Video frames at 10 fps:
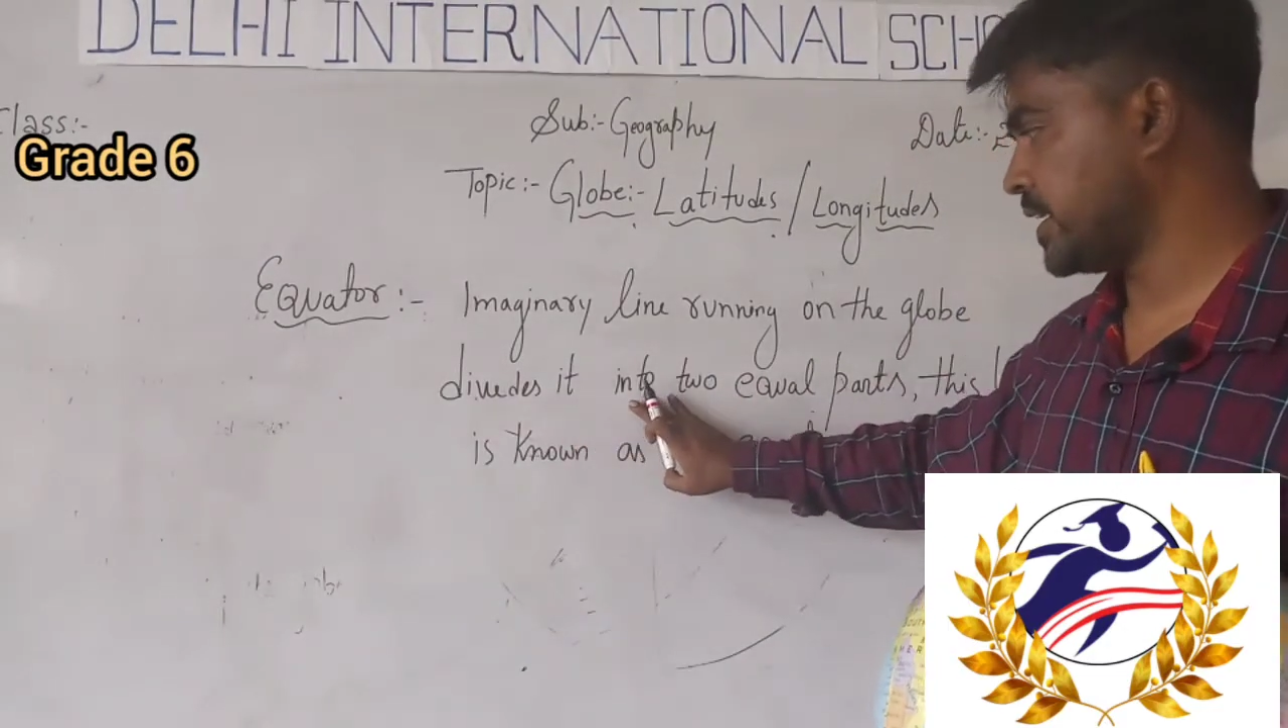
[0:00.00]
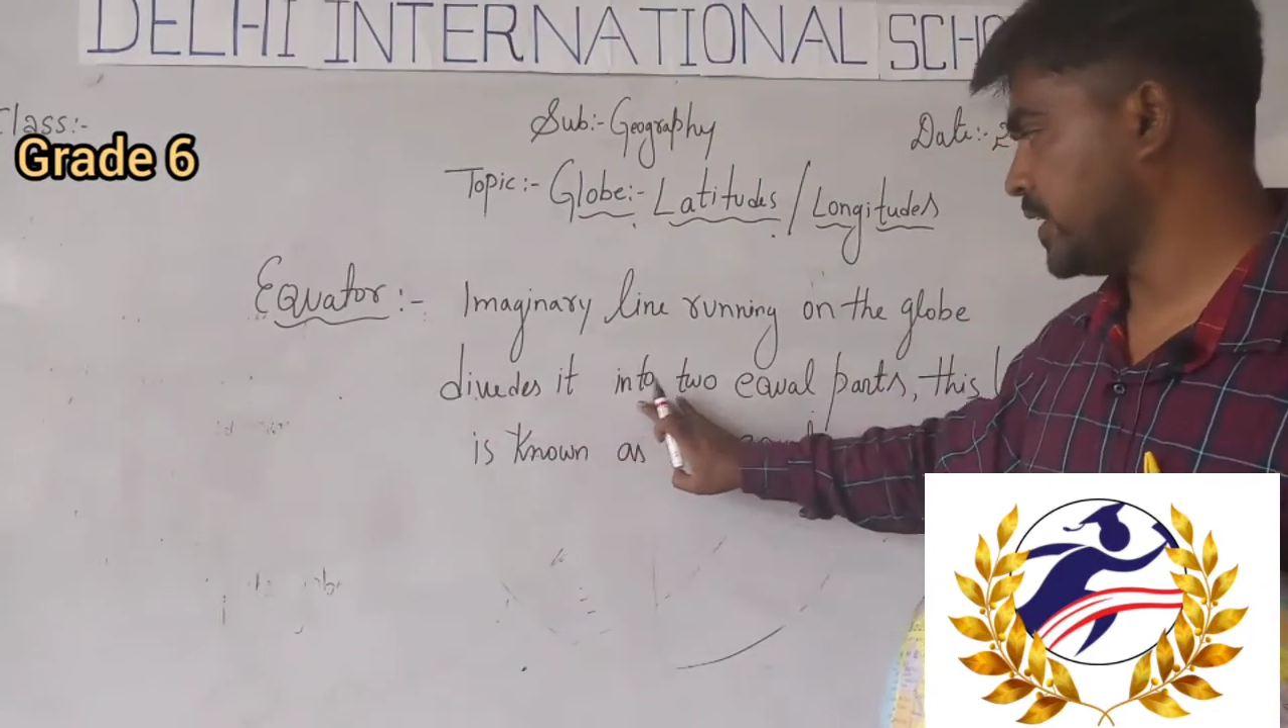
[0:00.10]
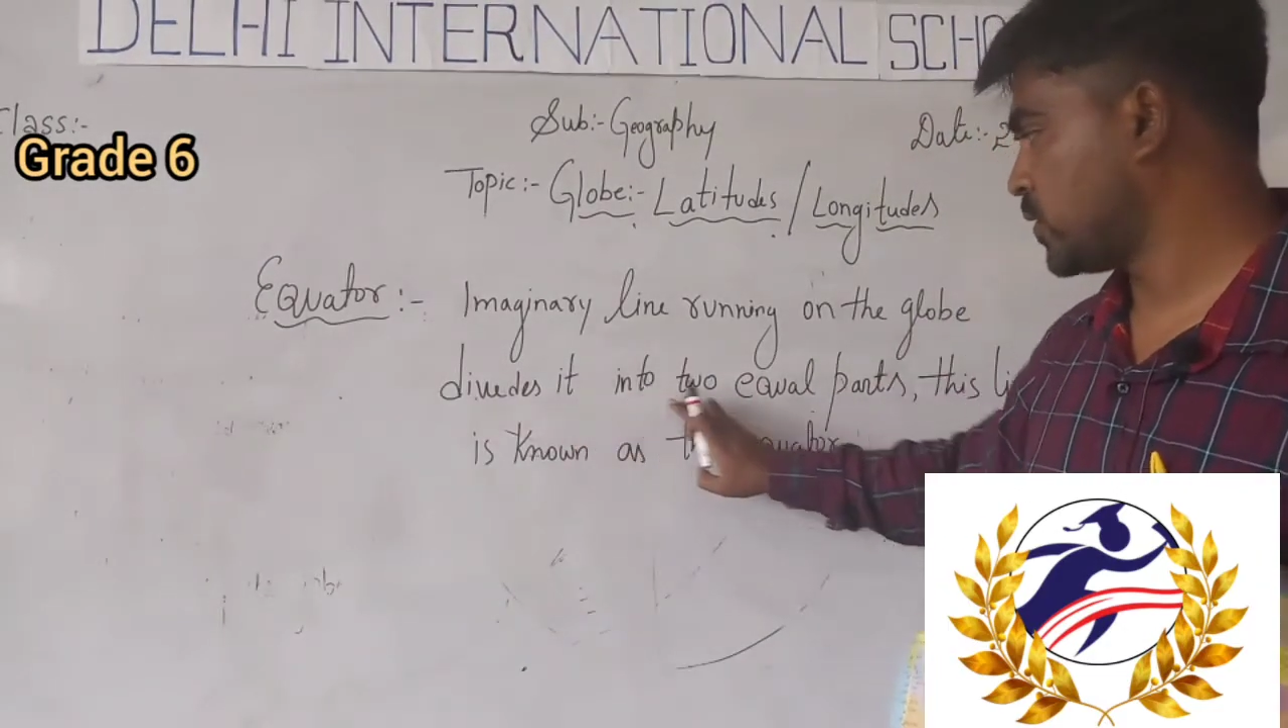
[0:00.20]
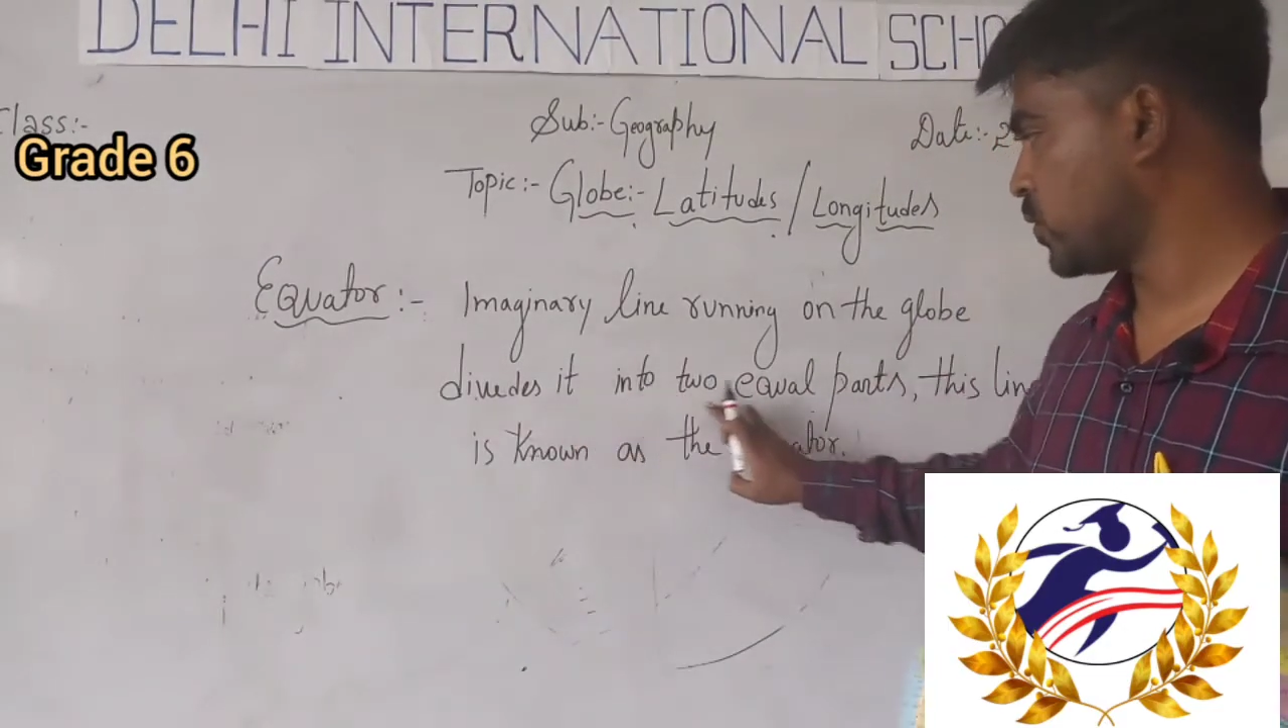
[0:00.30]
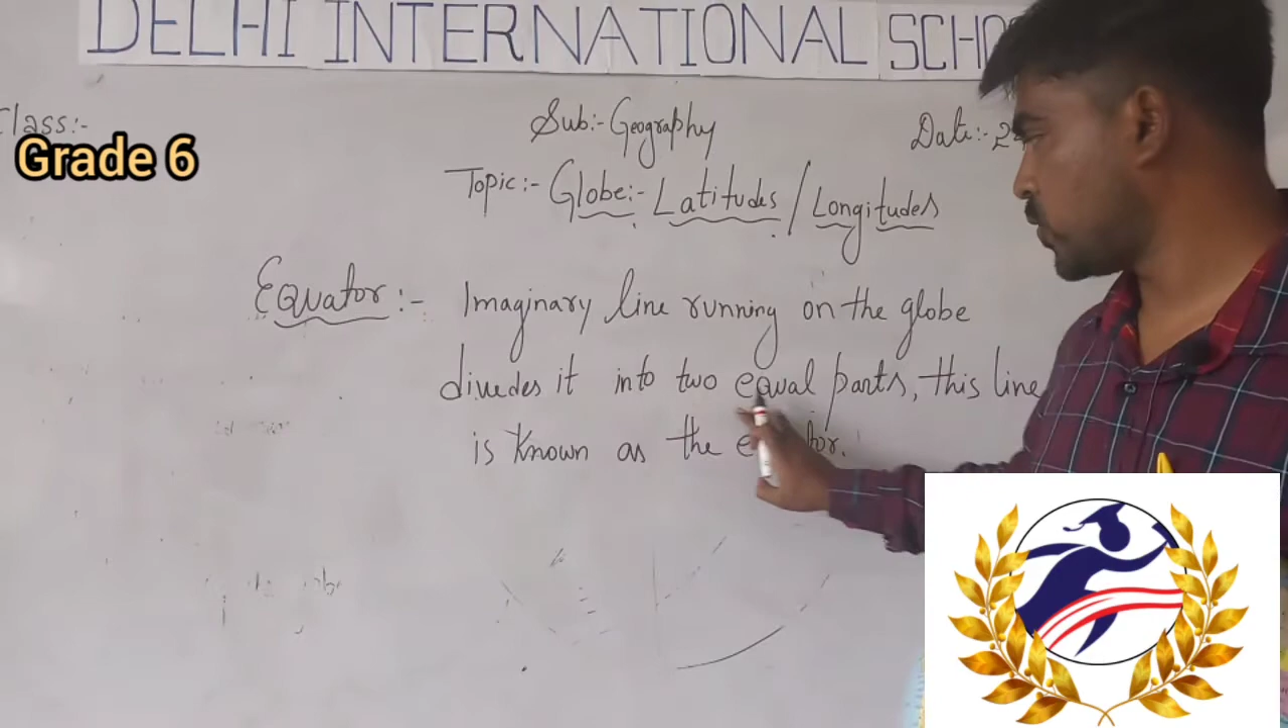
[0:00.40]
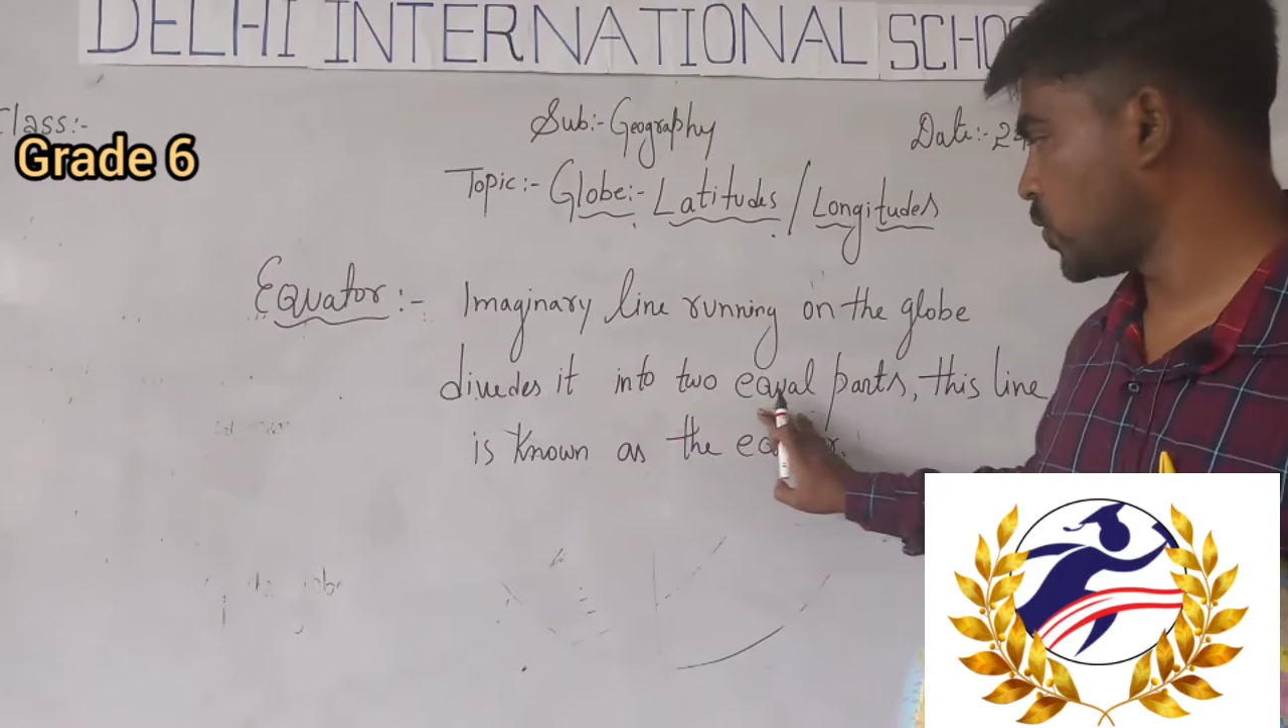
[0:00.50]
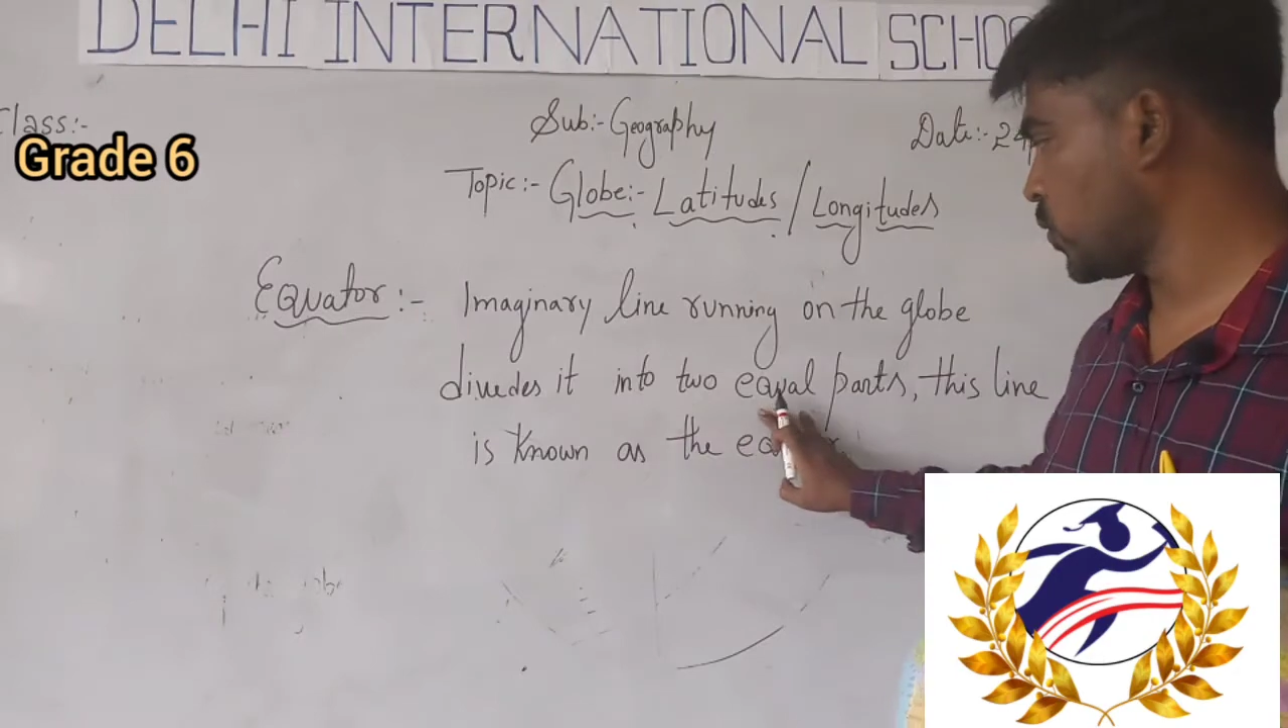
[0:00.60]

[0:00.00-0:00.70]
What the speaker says: into